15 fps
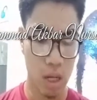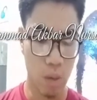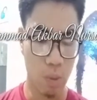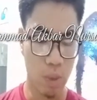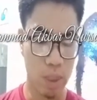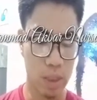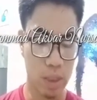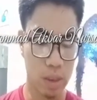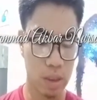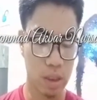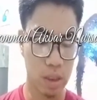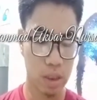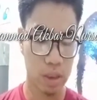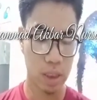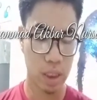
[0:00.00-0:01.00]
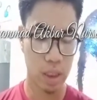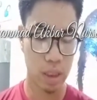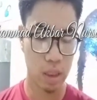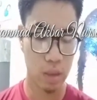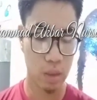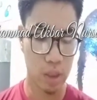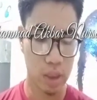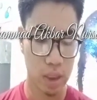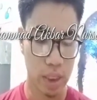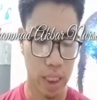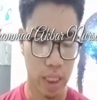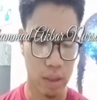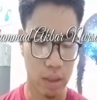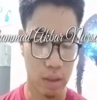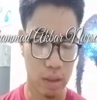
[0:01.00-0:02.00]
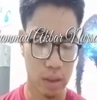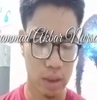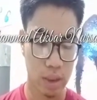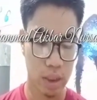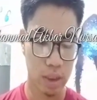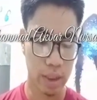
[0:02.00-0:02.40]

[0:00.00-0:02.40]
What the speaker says: whereas those second language errors